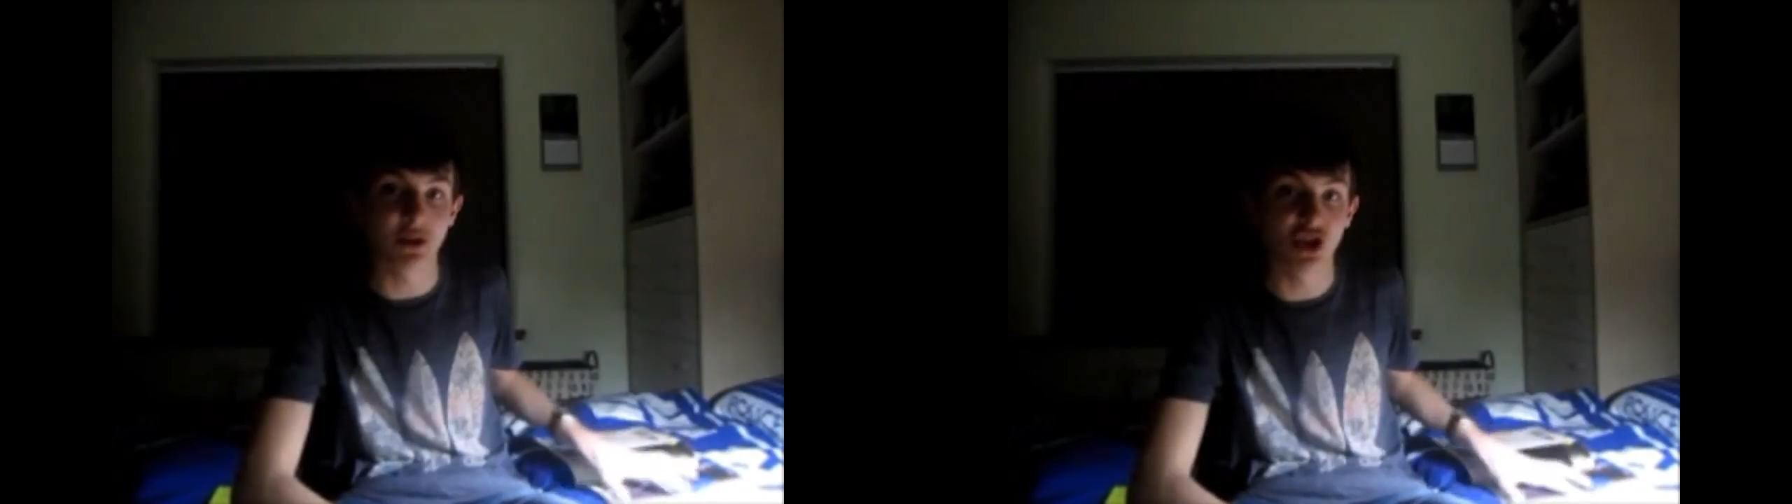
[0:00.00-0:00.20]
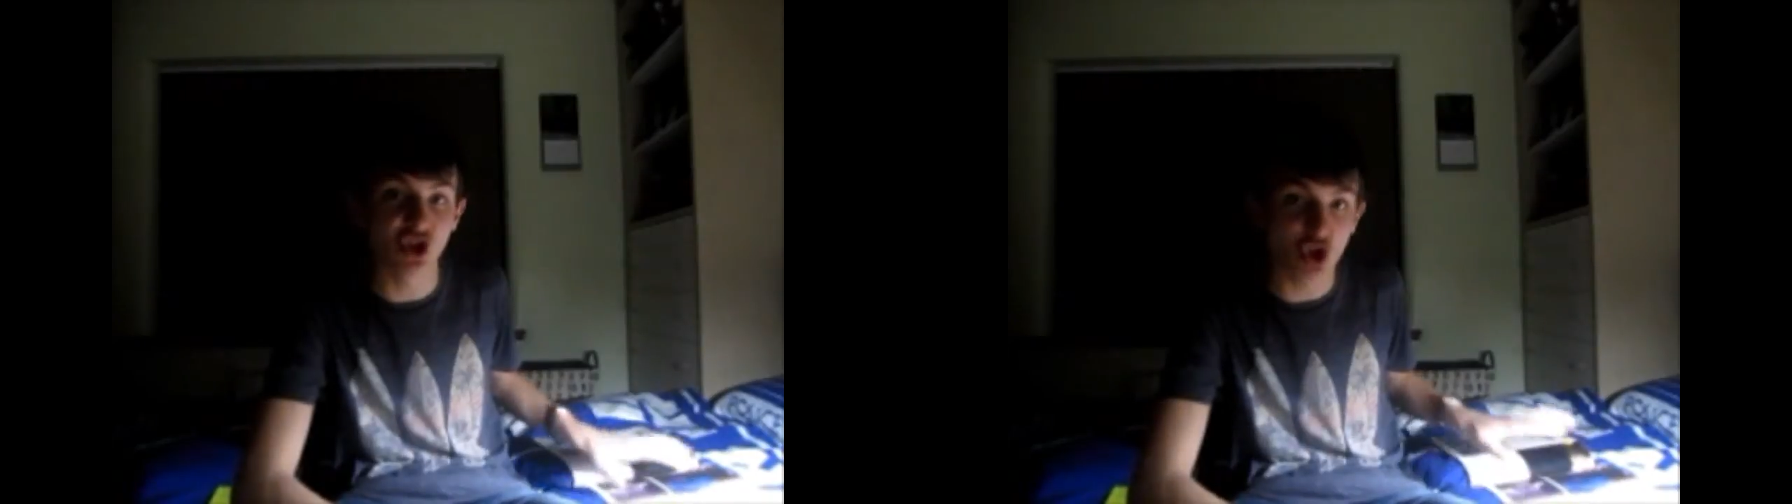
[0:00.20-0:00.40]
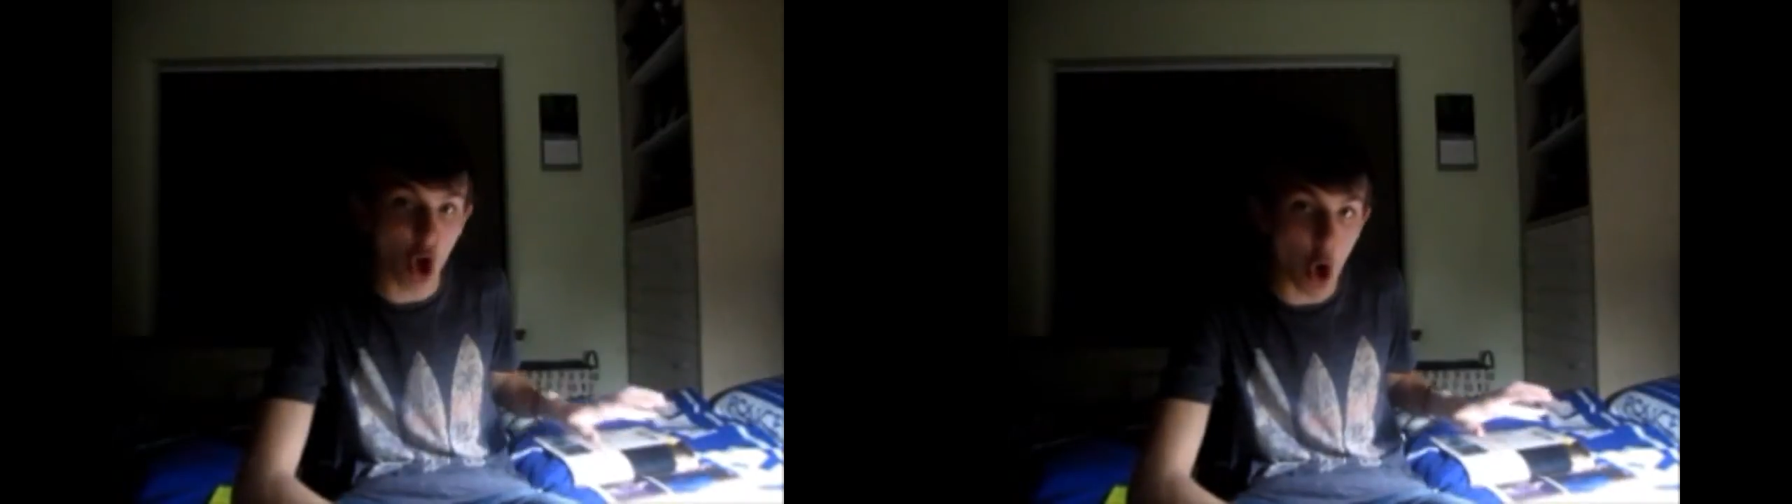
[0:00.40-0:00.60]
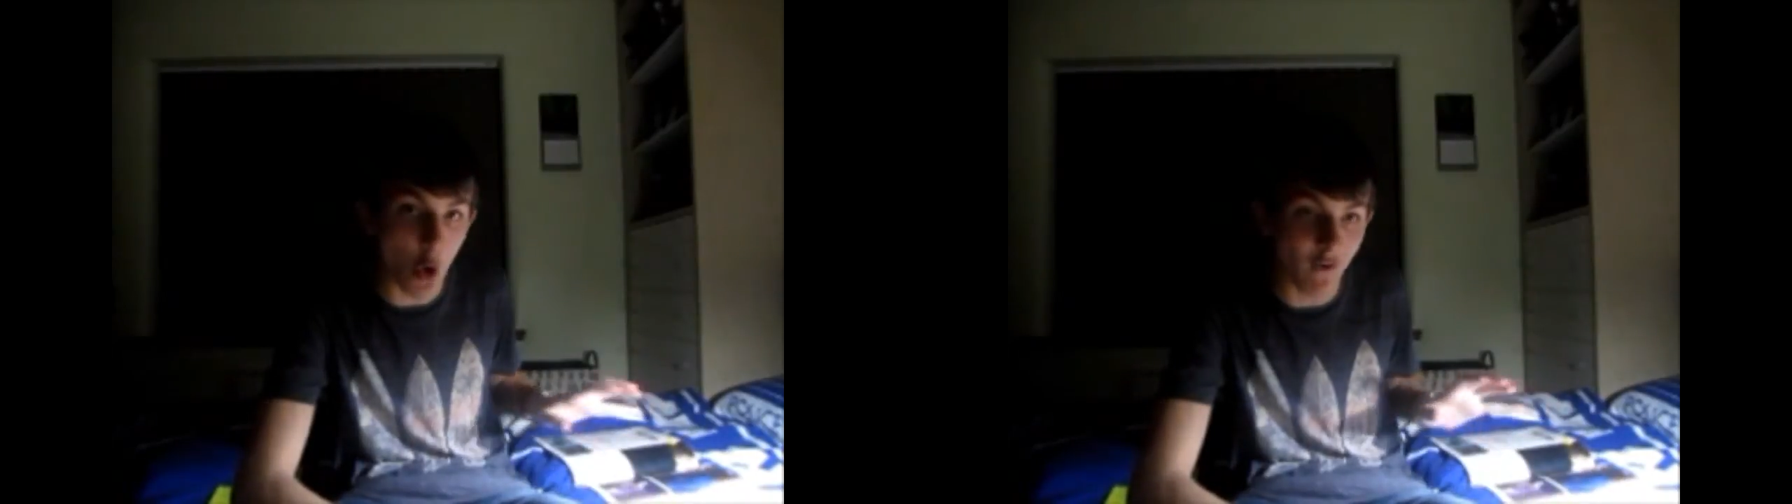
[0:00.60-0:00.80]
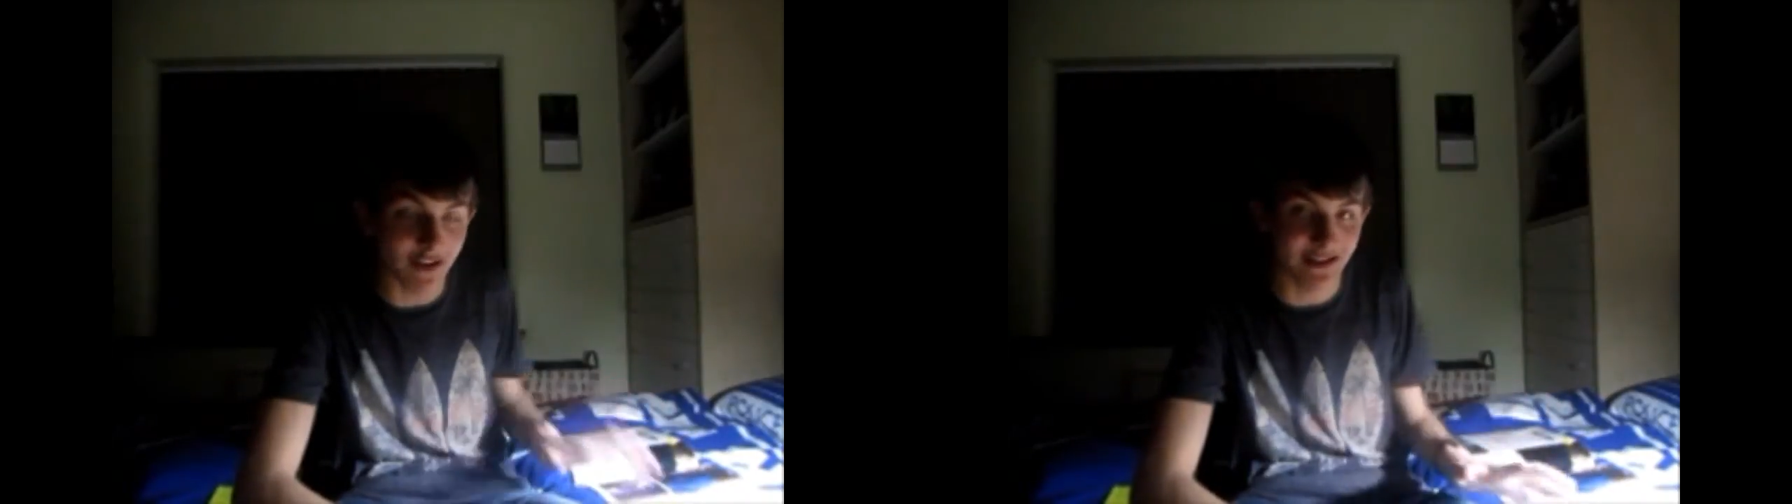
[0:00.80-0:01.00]
be
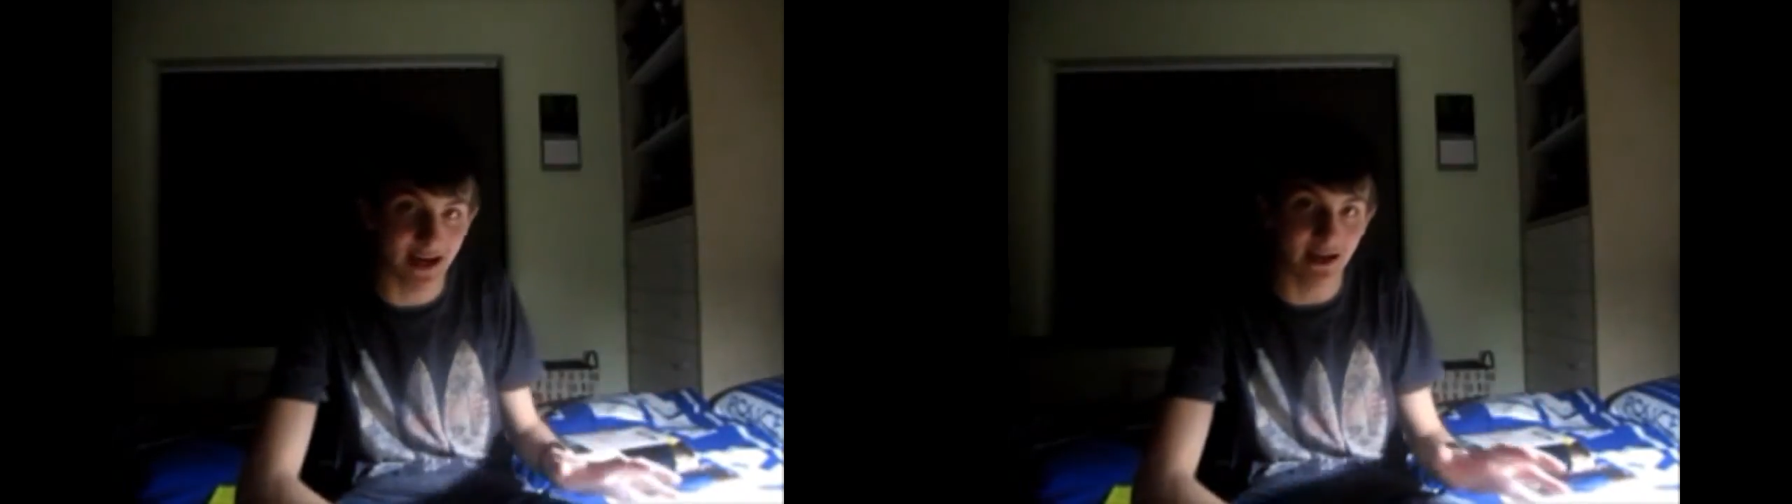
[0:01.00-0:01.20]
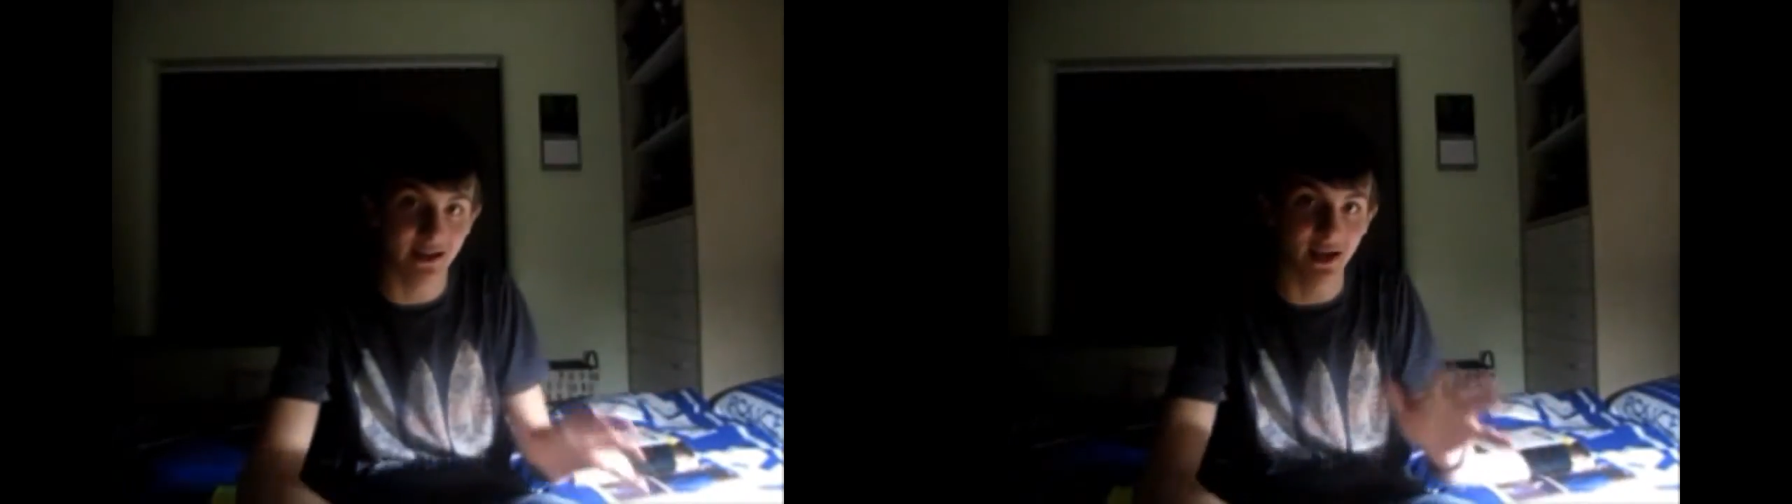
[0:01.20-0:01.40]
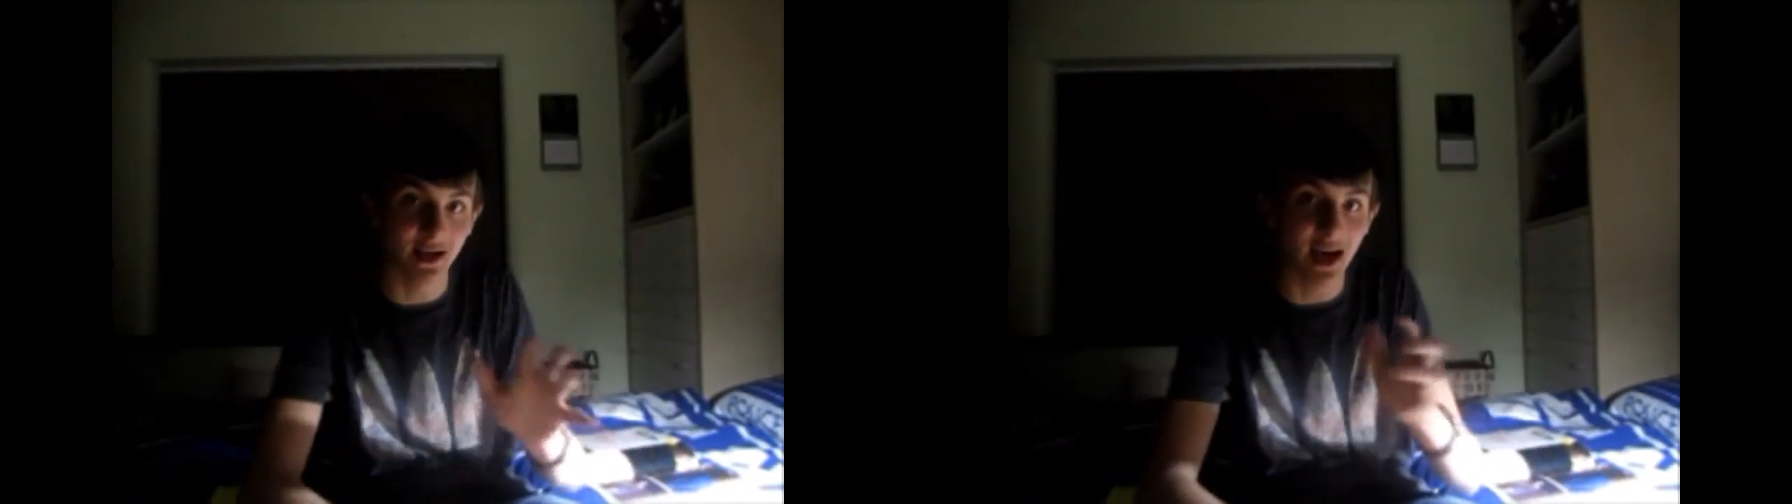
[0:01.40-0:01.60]
so fantastic,